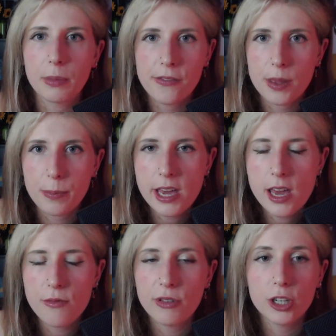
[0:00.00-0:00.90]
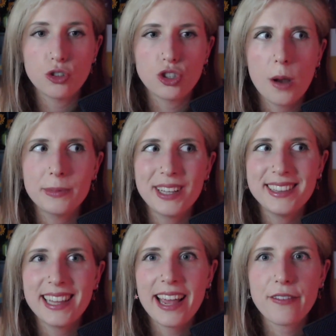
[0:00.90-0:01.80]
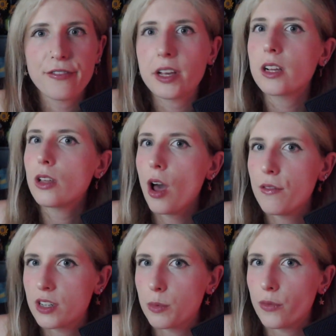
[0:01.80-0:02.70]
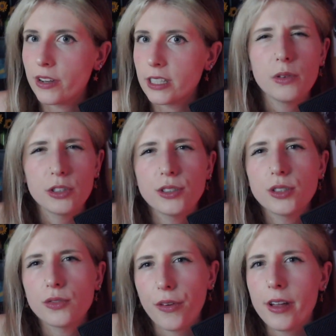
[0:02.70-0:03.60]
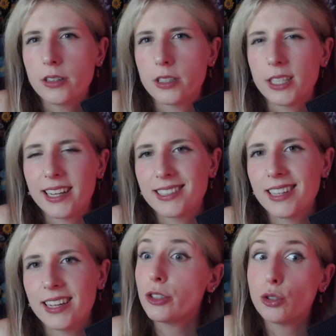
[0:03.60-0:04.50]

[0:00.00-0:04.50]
PvP with a job that they feel comfortable with, which is fair to an extent.